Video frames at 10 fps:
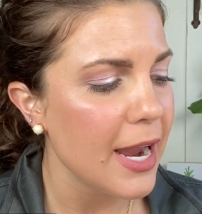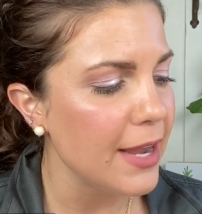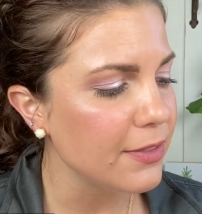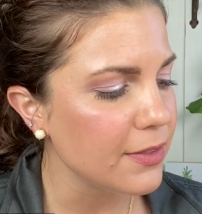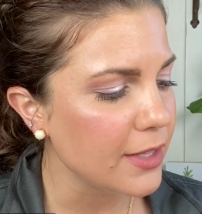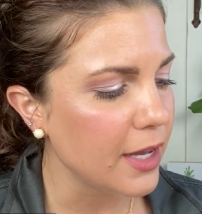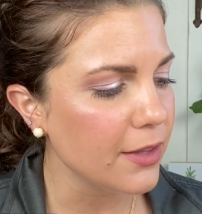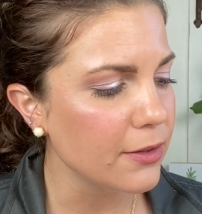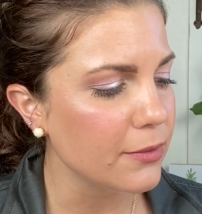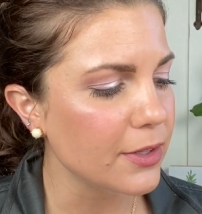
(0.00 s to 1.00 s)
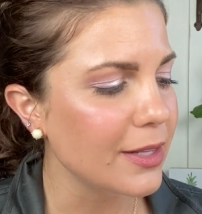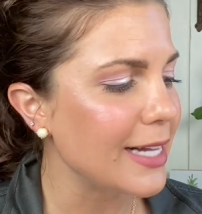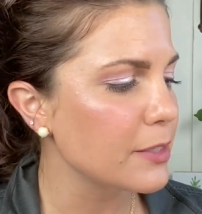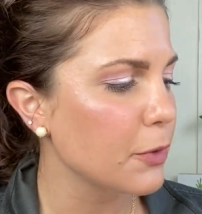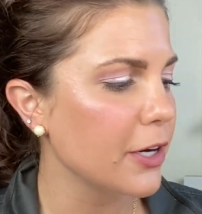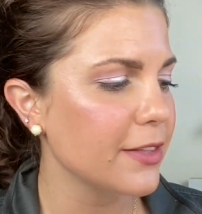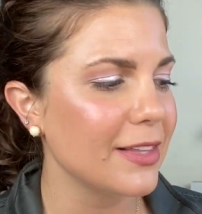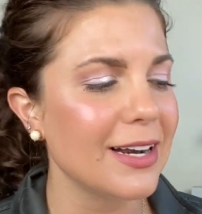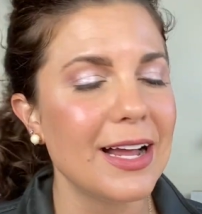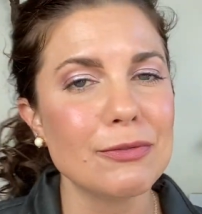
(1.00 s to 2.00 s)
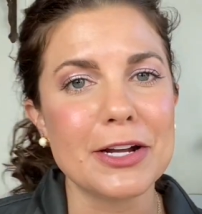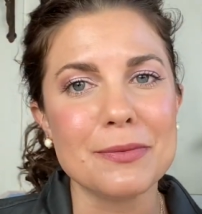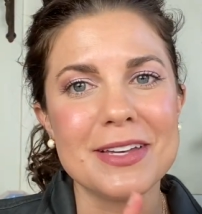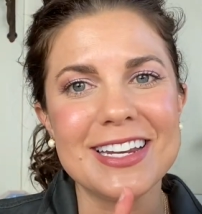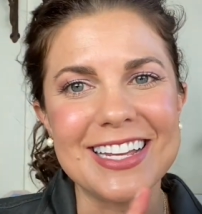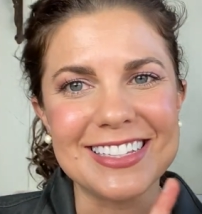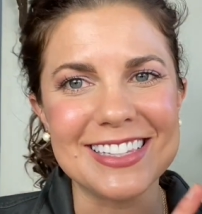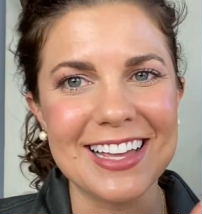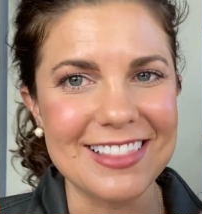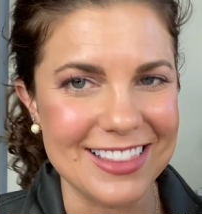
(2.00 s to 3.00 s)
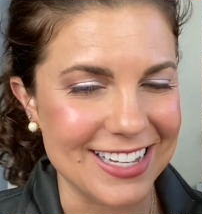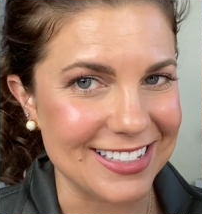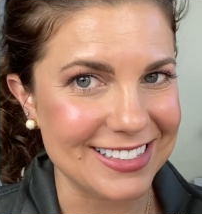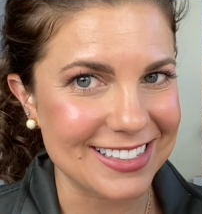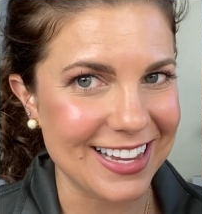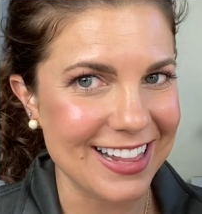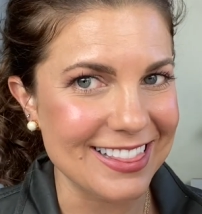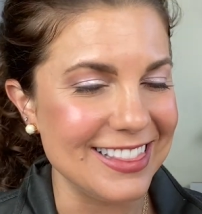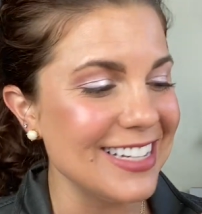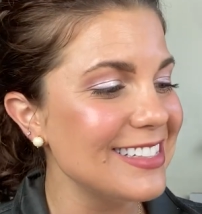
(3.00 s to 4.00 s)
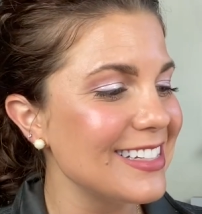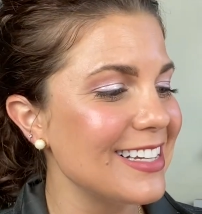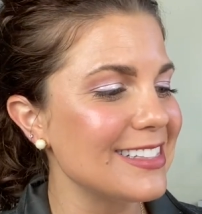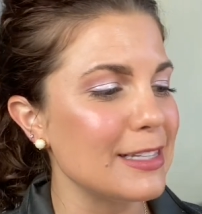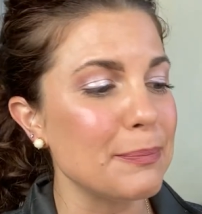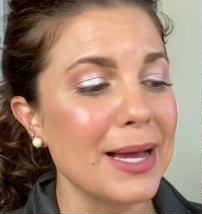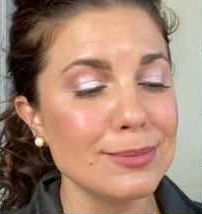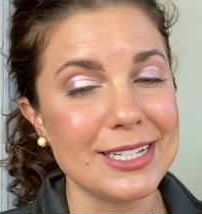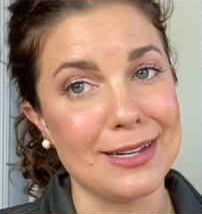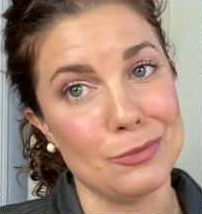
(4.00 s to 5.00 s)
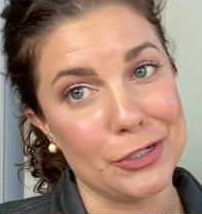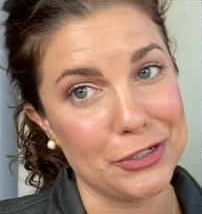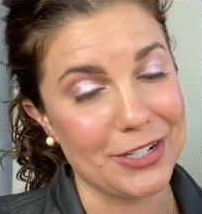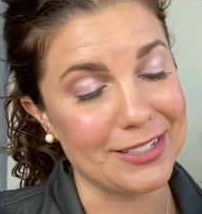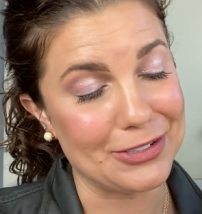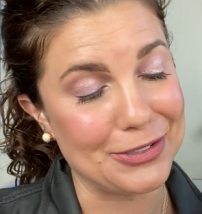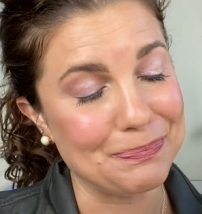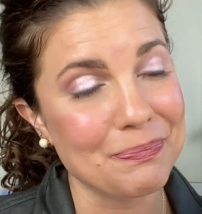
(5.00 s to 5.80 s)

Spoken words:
And then the last product that I recommend is this. This is the peptide moisturizer.